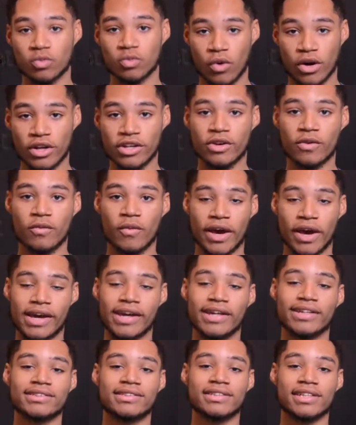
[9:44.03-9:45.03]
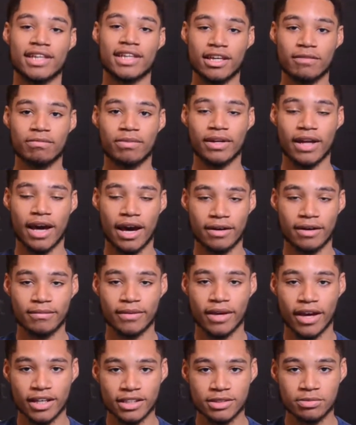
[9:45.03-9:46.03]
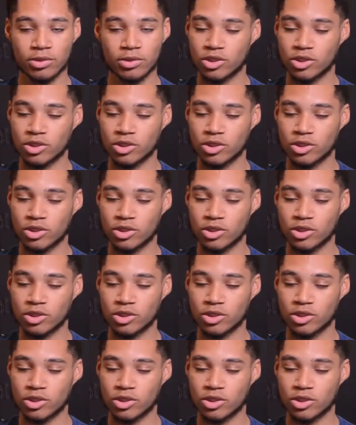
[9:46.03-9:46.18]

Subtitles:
won your way into keeping Adam Gase,